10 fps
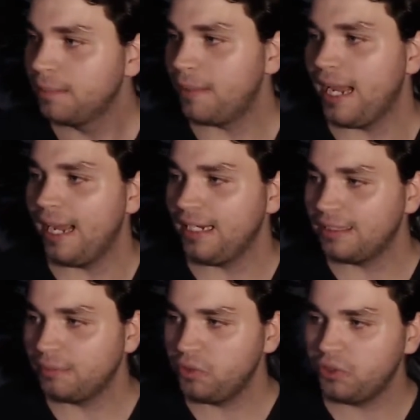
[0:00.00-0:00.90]
But yeah, I
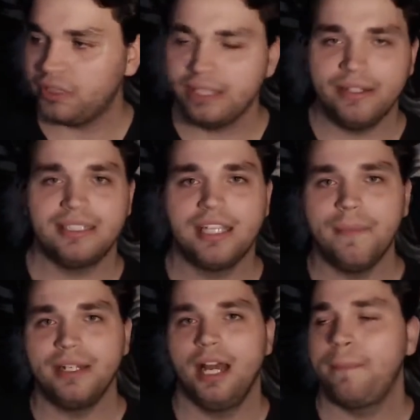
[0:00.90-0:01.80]
got some new series
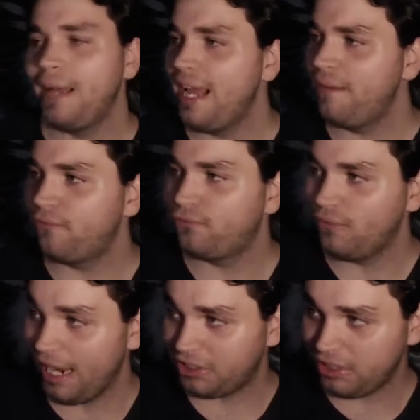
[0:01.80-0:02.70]
coming up. I have
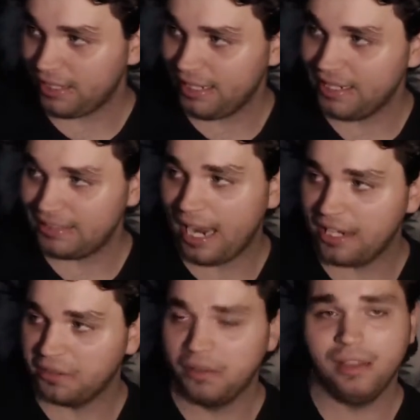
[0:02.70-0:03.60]
actually an
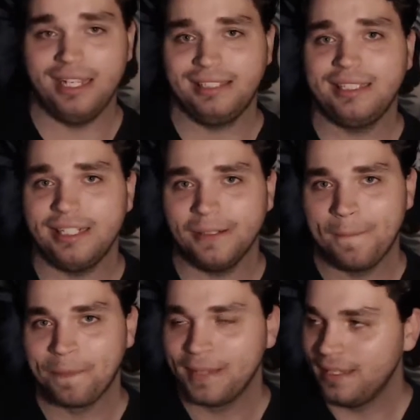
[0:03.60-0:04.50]
entire list
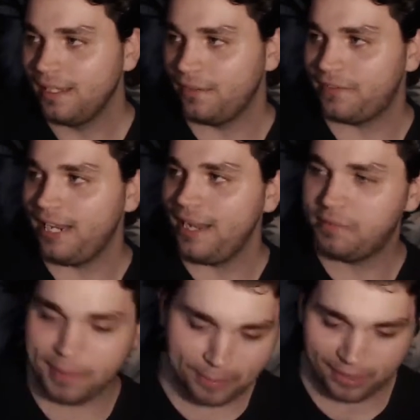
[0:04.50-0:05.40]
here of
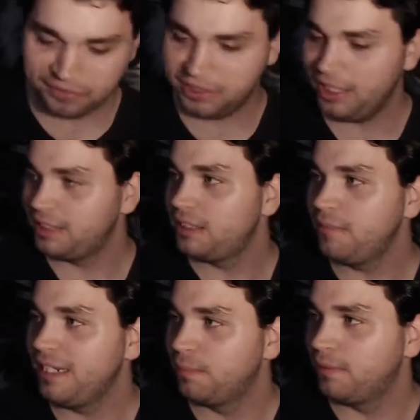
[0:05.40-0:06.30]
games people have suggested
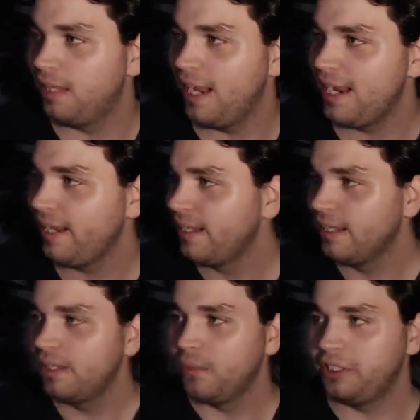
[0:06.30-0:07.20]
me to play,
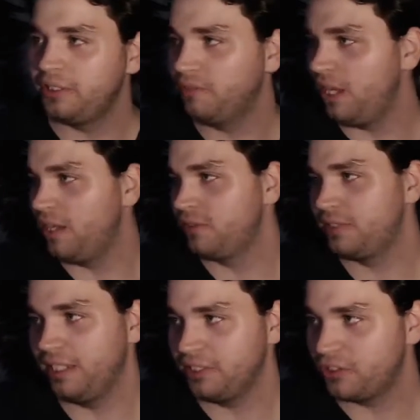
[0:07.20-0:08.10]
which
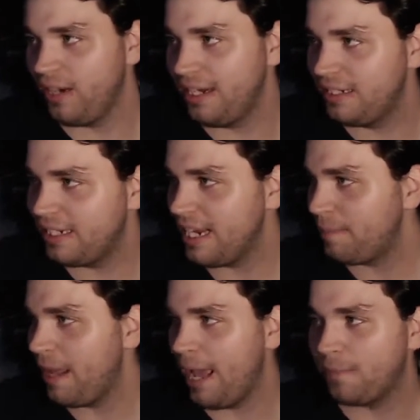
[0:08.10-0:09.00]
involves Stranded
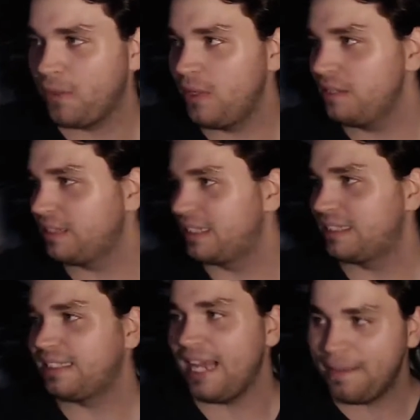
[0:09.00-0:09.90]
Deep, Happy Wheels,
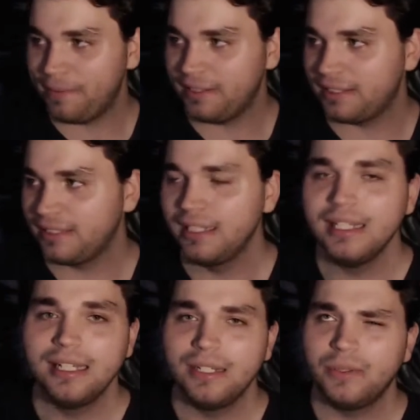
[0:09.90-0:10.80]
Escapist,
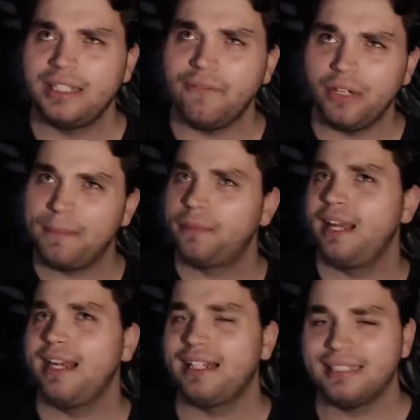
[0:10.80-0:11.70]
which I've already
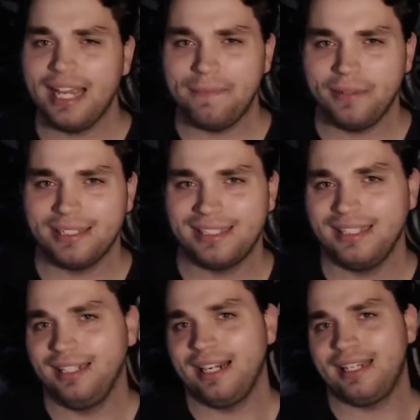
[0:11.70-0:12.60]
played Escapist,
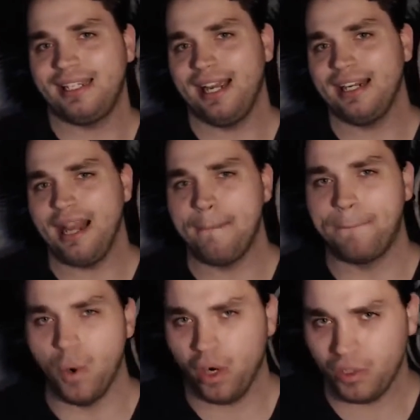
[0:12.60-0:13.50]
and I kind of got
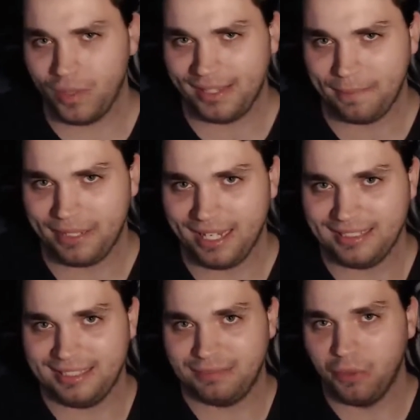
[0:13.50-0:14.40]
bored with it
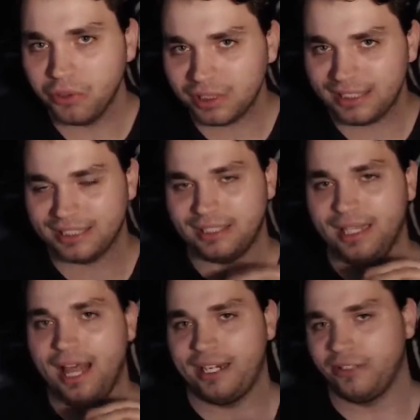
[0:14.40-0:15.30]
because it's mostly just a
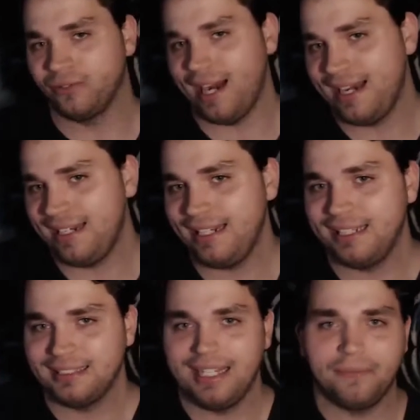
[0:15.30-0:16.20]
lot of grinding.
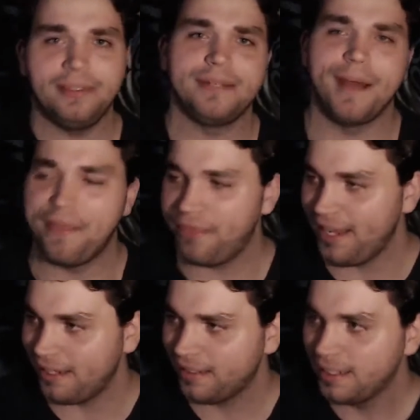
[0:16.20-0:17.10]
It's not really my
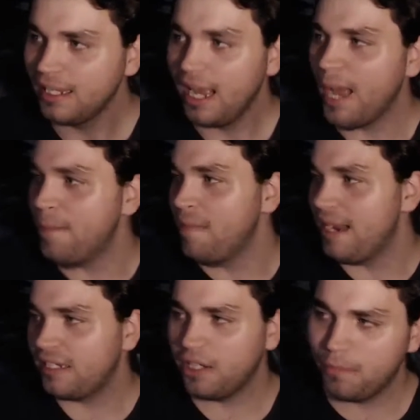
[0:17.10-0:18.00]
thing. I
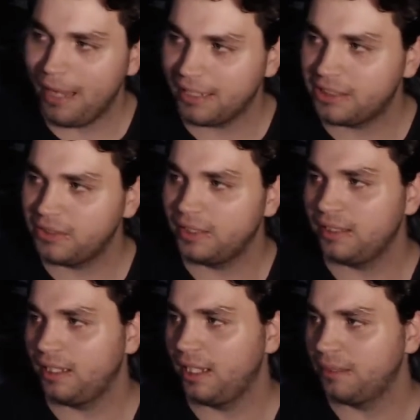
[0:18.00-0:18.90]
might go back to
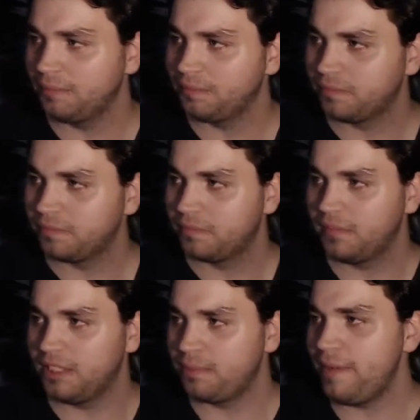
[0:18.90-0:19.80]
it.
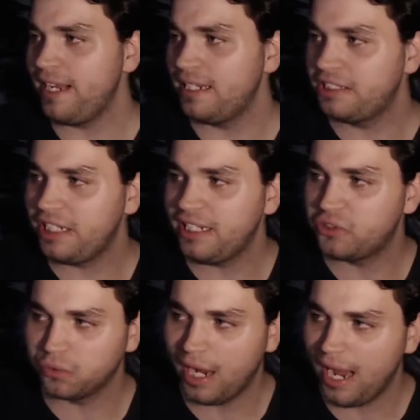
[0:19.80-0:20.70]
There's BNG
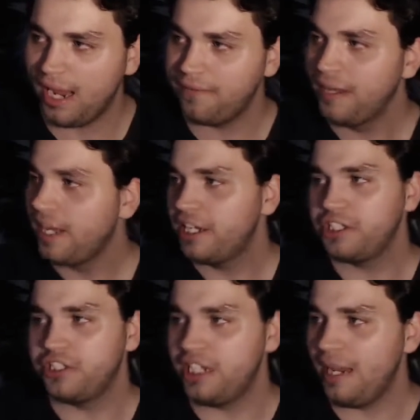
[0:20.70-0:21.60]
Drive,
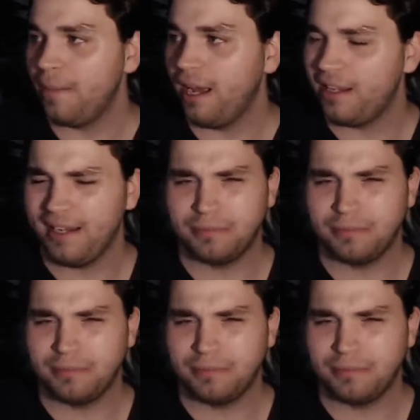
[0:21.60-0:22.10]
Gmod.